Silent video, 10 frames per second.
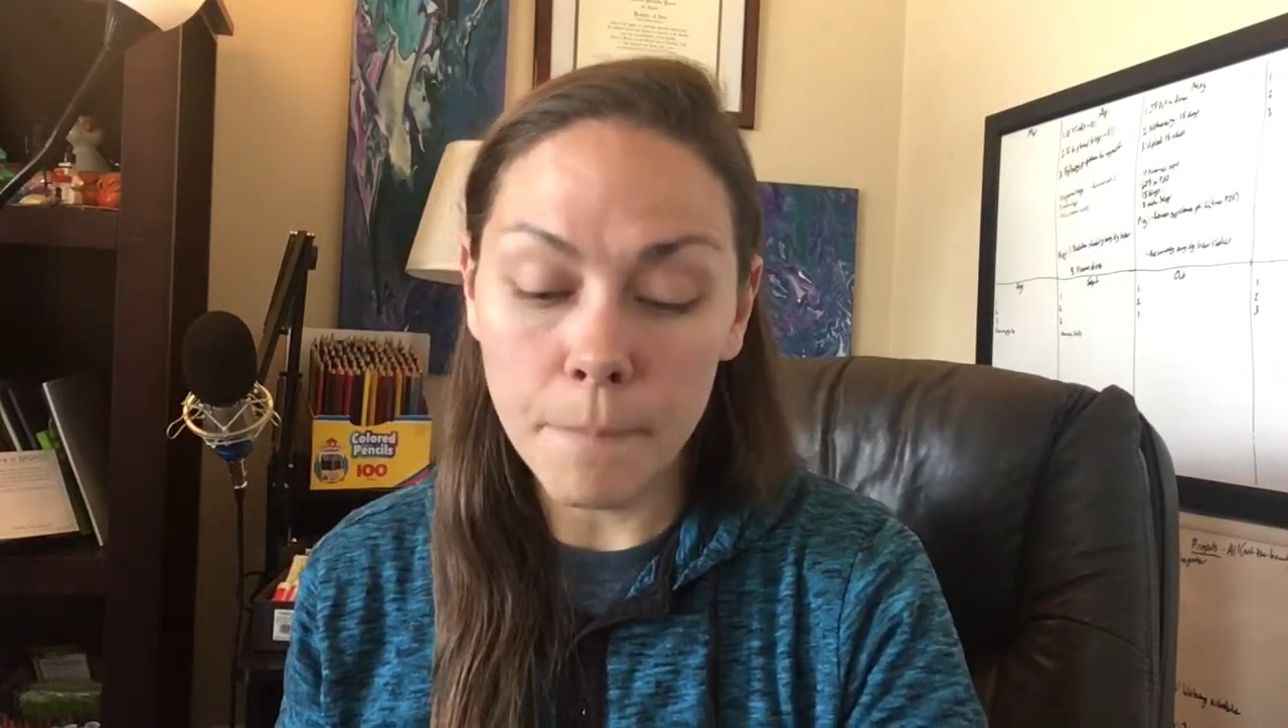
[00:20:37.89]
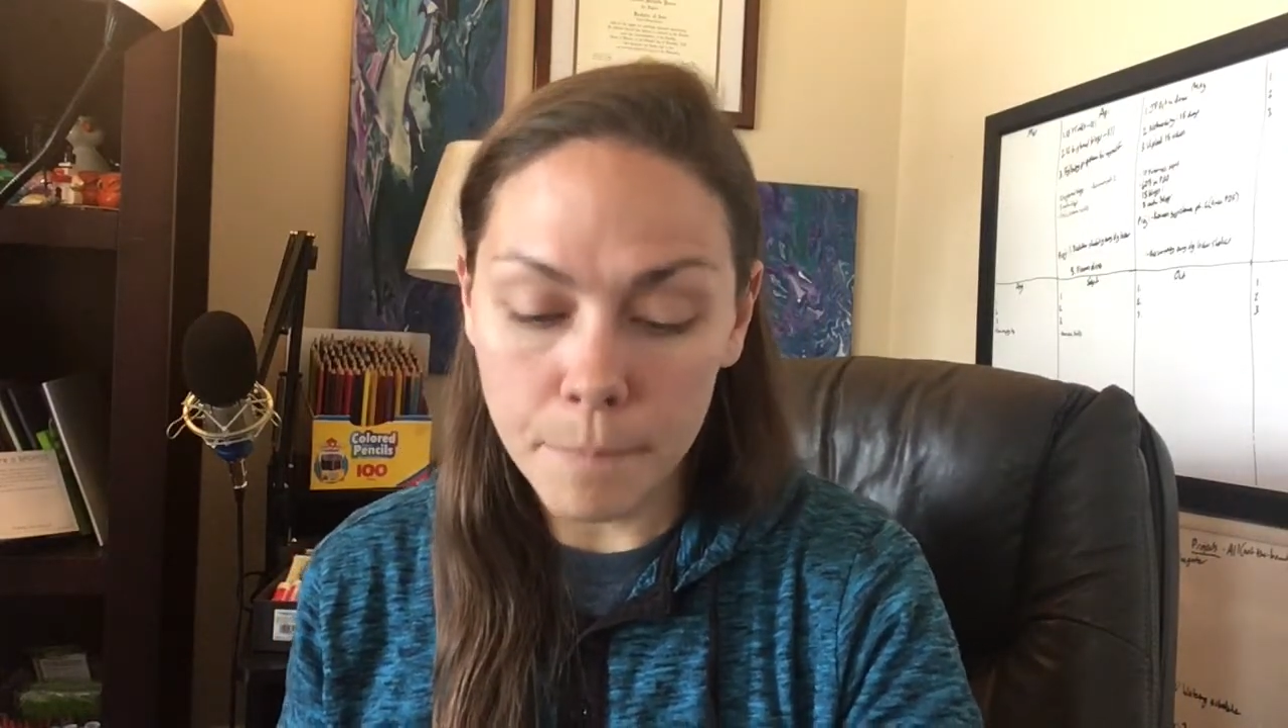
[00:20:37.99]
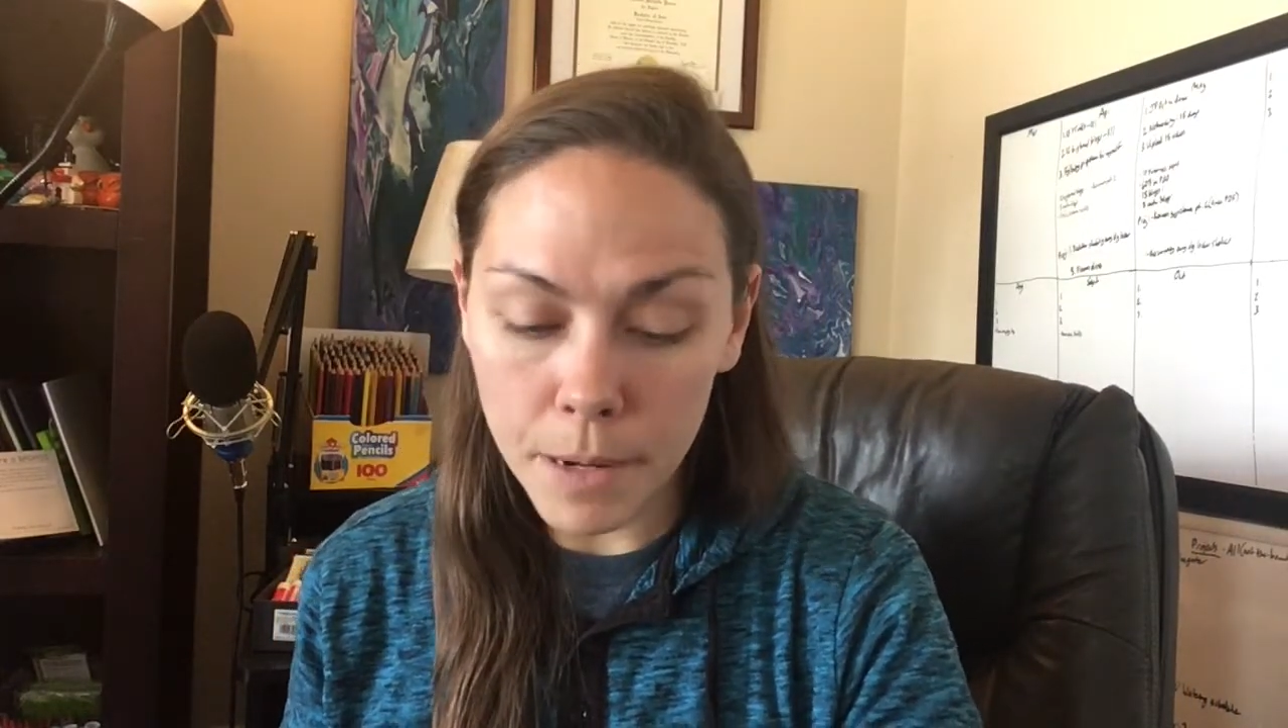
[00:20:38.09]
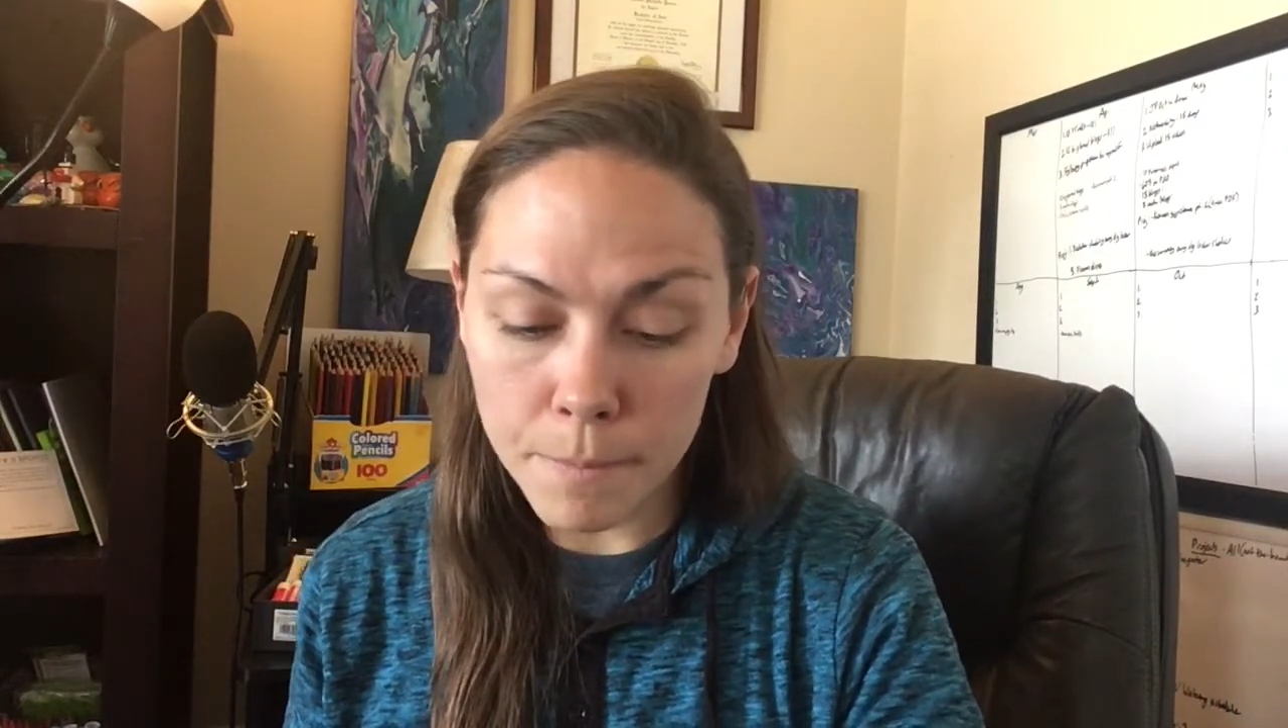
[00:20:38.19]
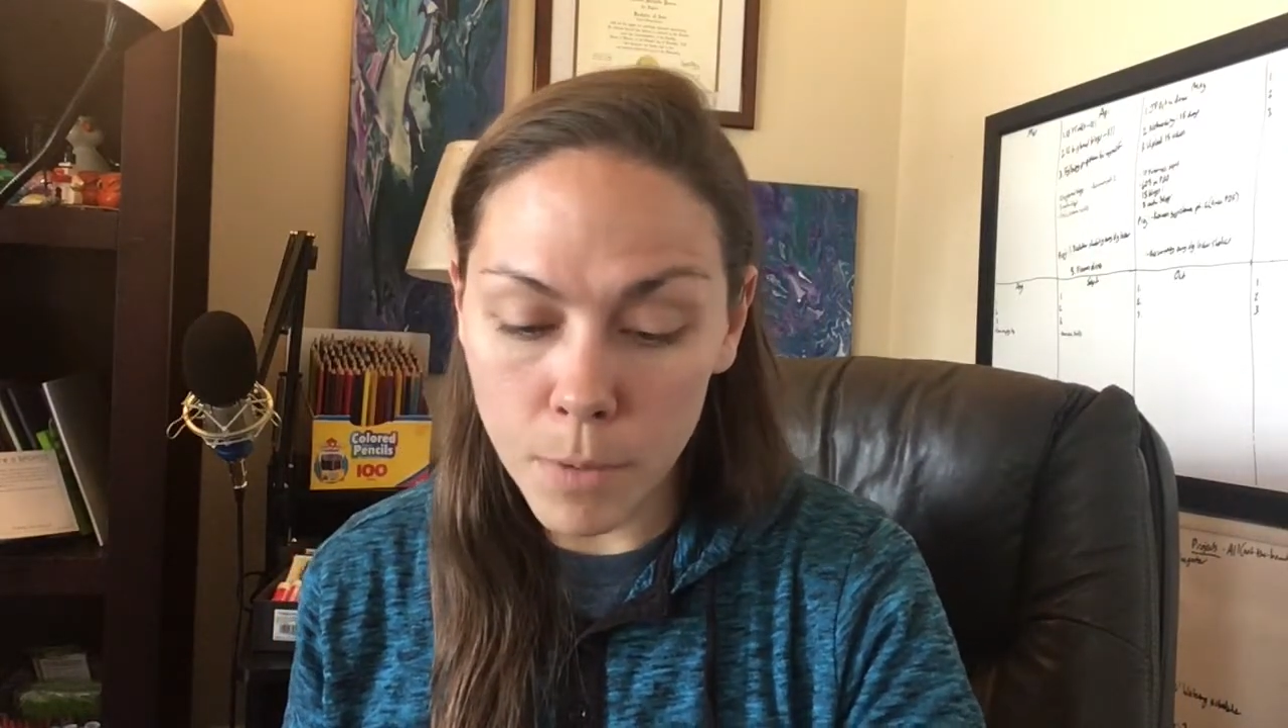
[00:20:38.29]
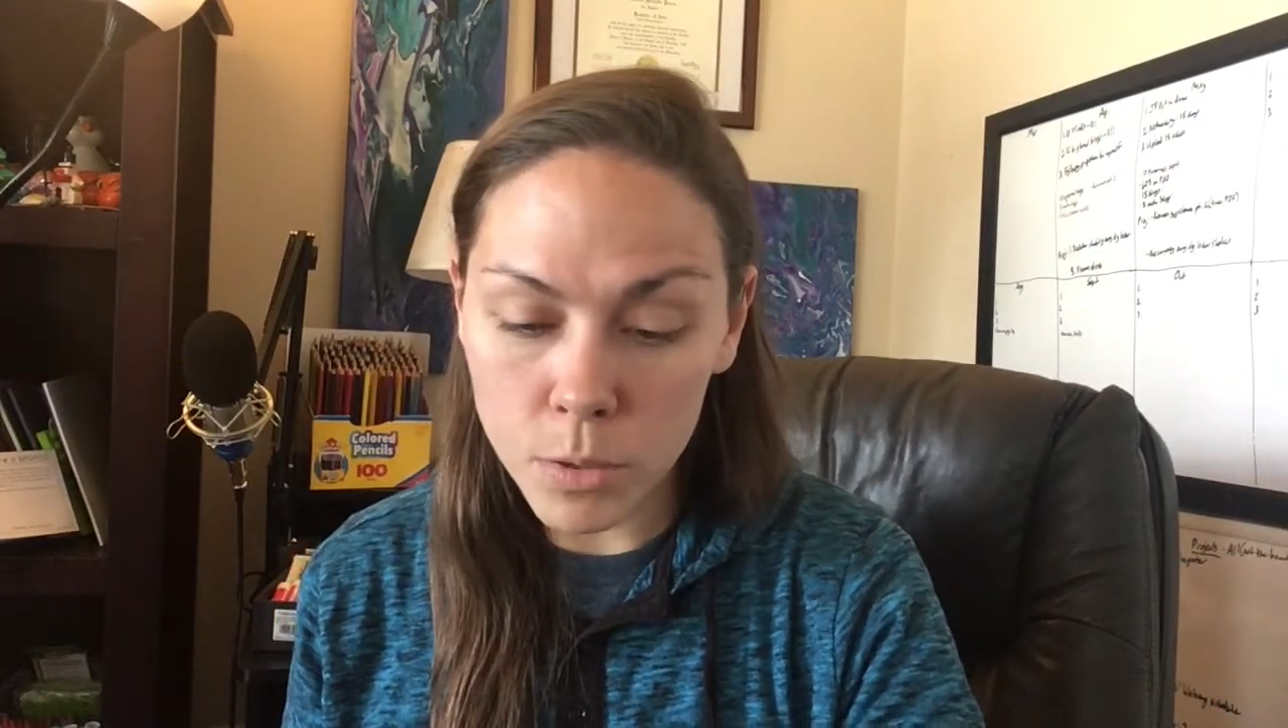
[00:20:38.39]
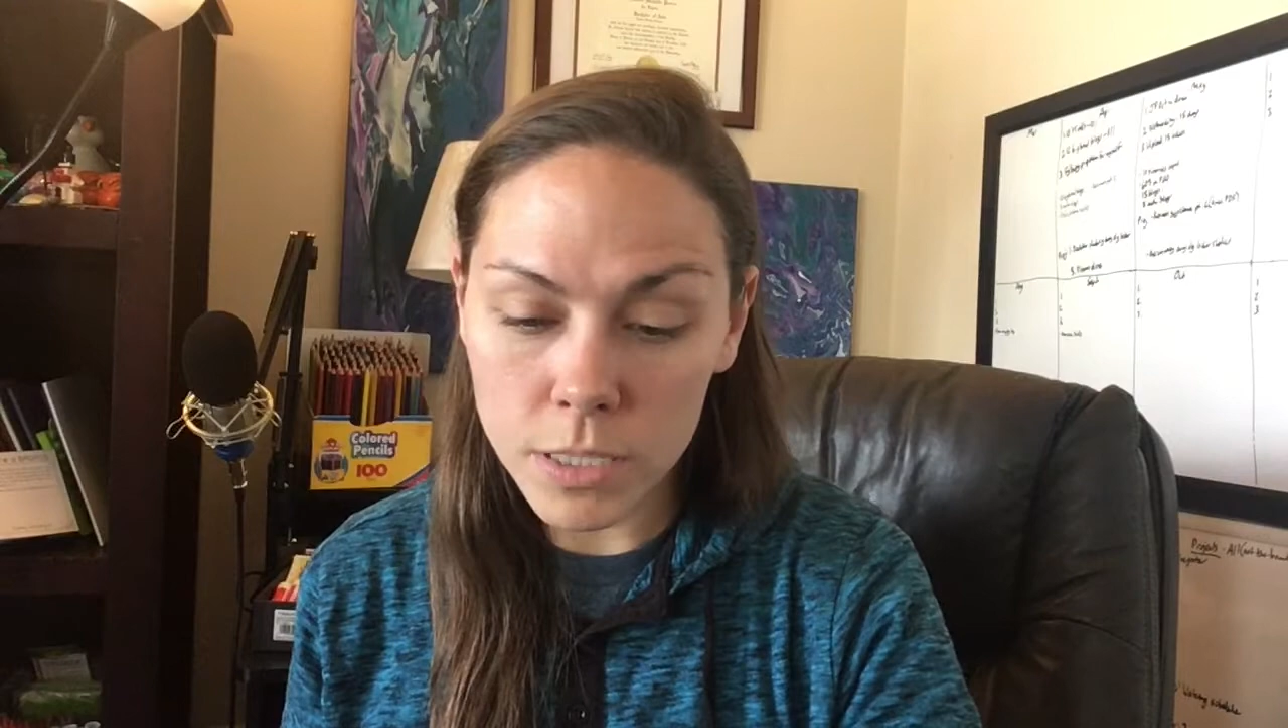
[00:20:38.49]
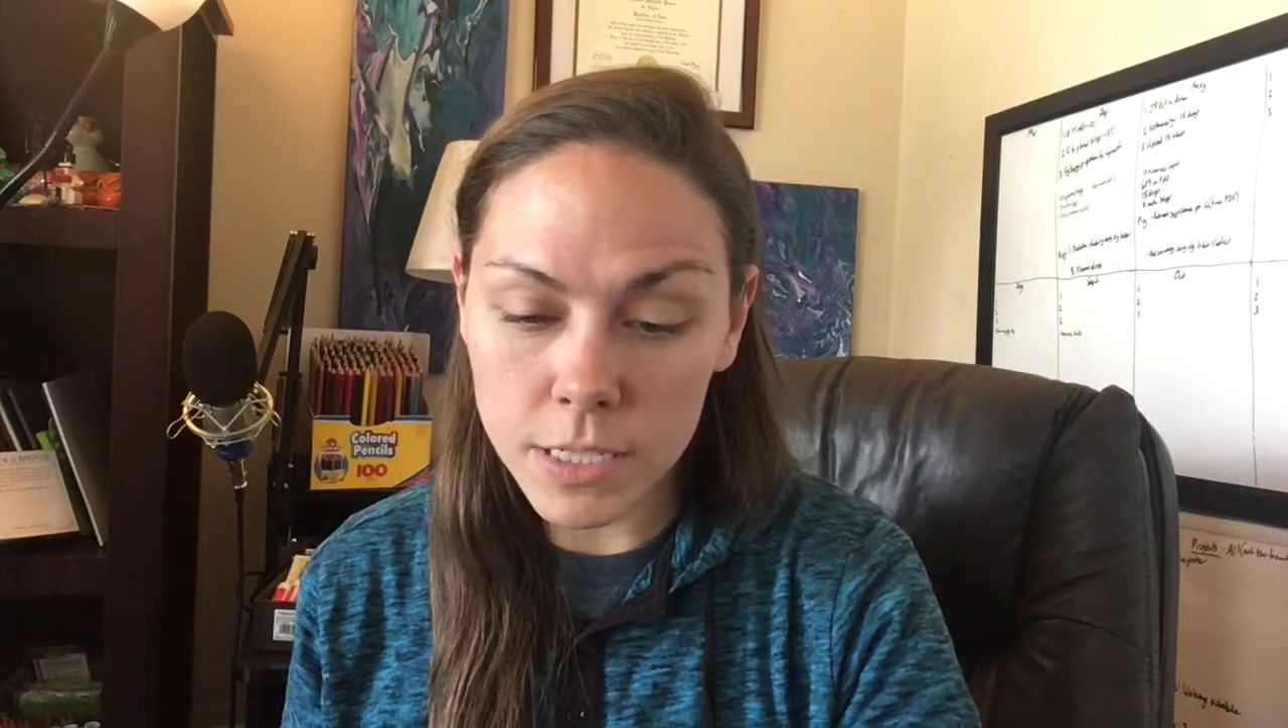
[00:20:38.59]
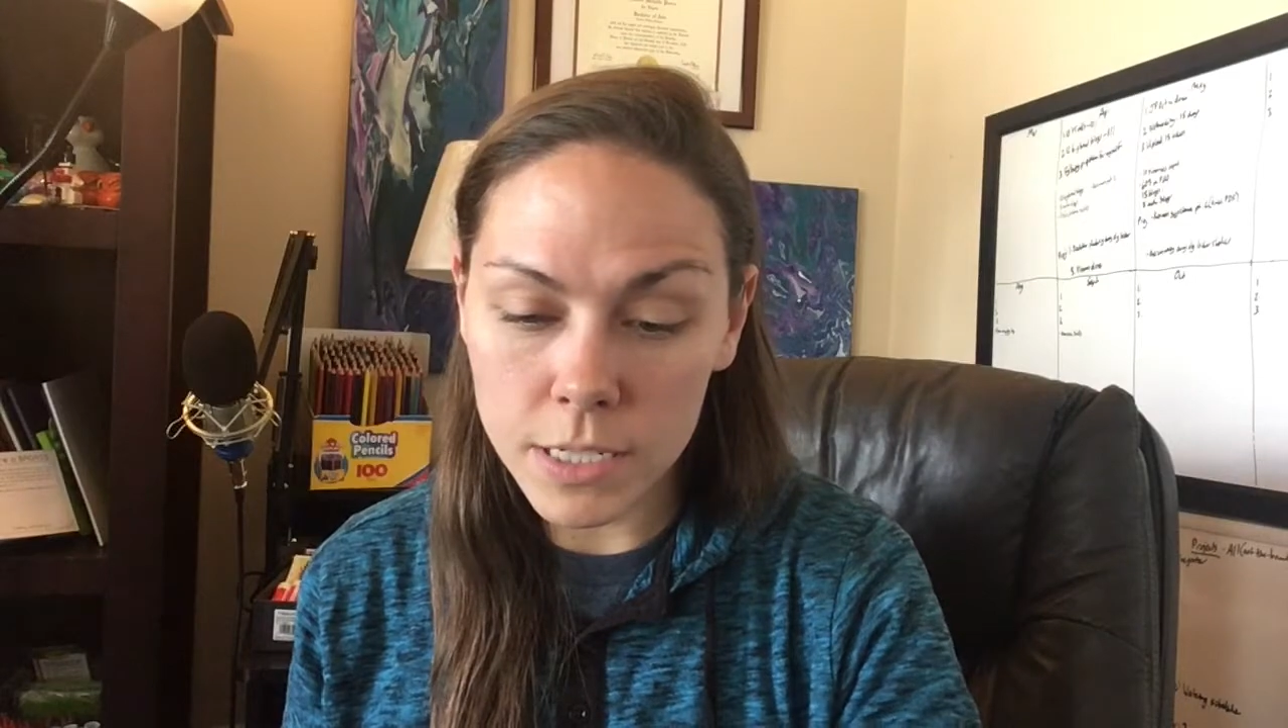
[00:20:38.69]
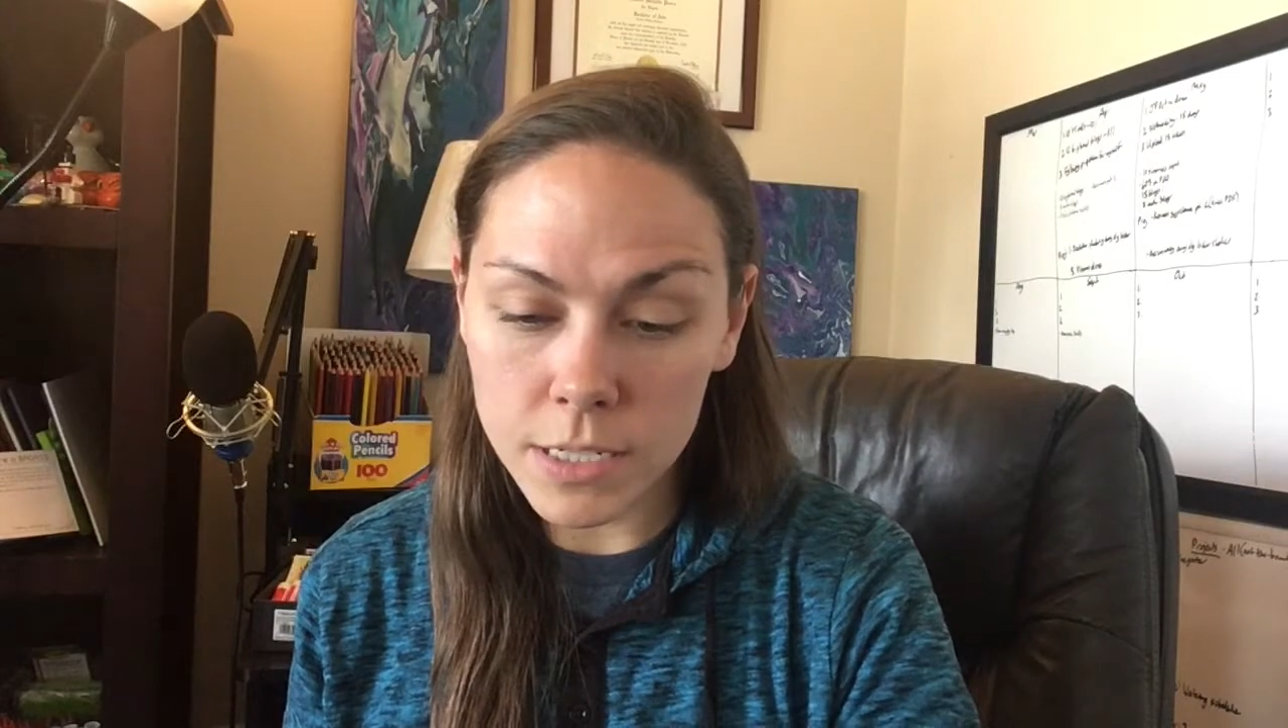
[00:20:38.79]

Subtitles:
But most